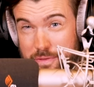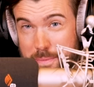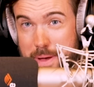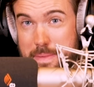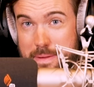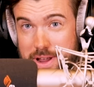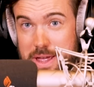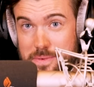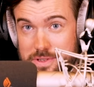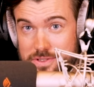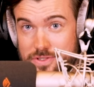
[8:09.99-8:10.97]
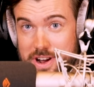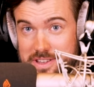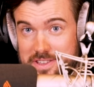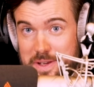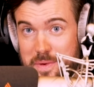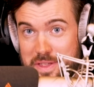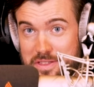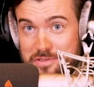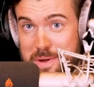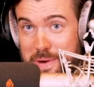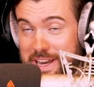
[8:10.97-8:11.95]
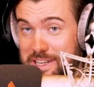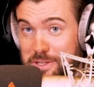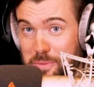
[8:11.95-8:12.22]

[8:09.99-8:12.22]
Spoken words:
from my memory he was trying to see whether three went into